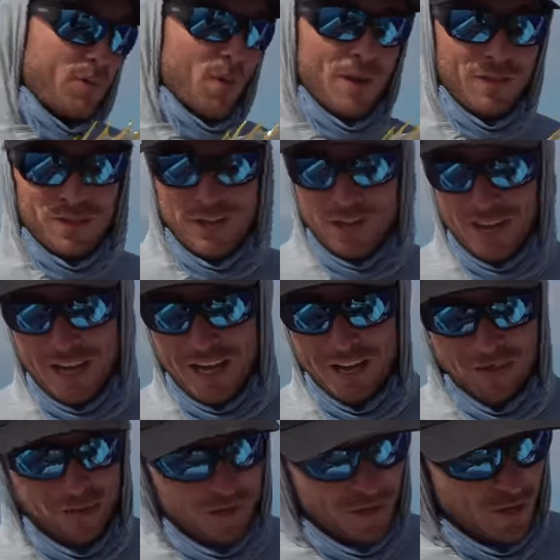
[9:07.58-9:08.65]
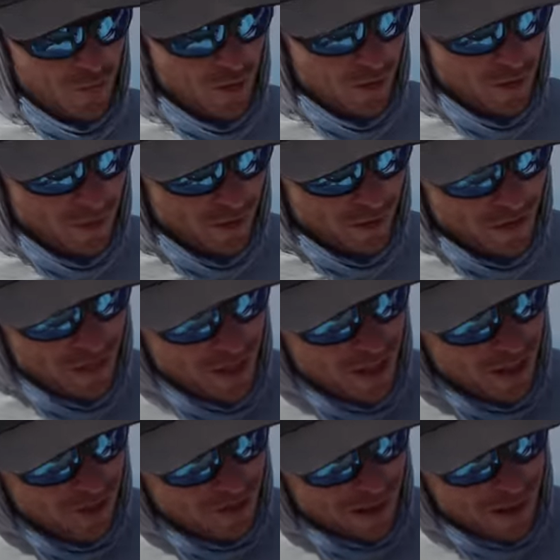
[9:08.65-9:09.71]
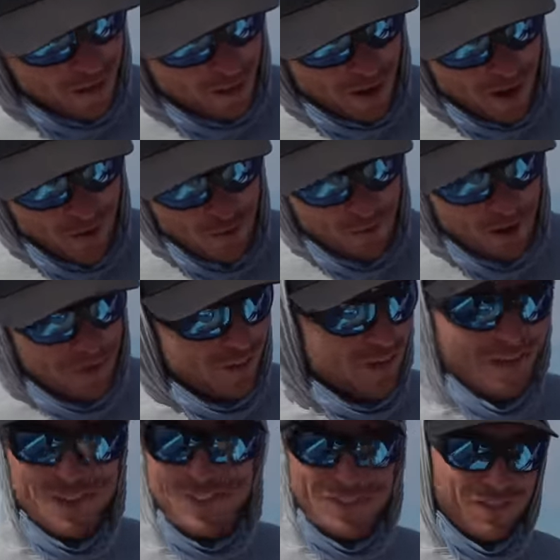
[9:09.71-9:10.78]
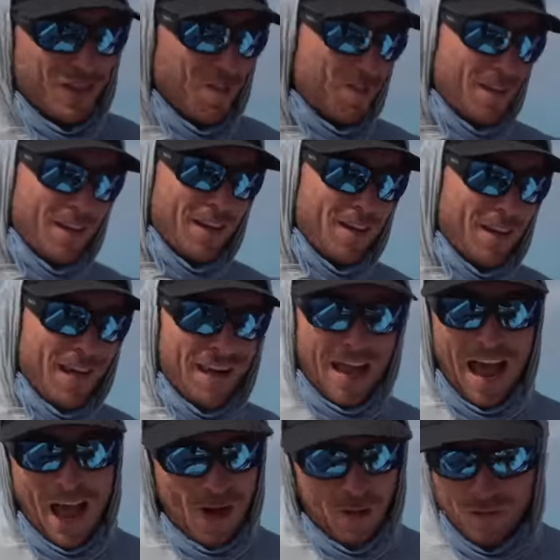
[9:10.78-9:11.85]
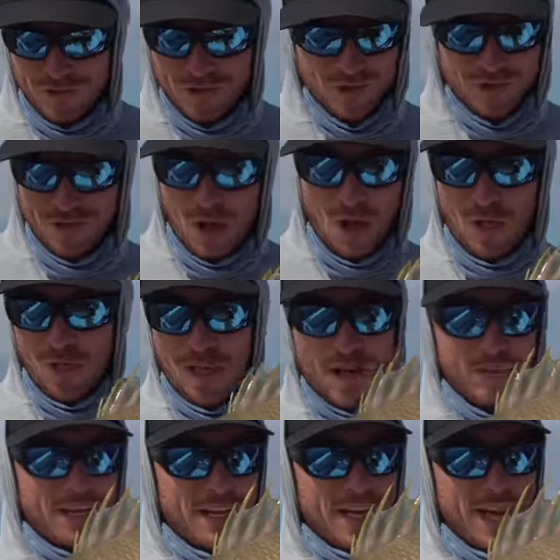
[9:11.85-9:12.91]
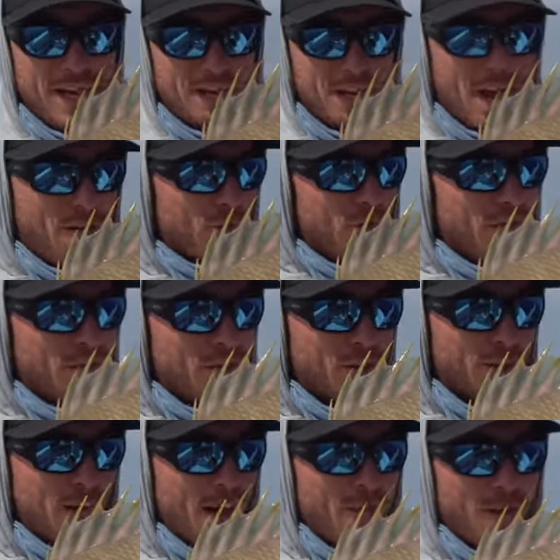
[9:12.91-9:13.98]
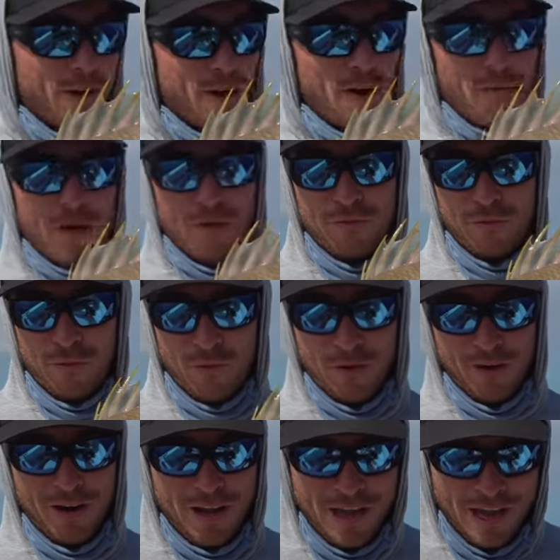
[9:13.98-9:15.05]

twice this size legitimately, but 10 pound fish, this is something that I would just love to catch every single time I come offshore.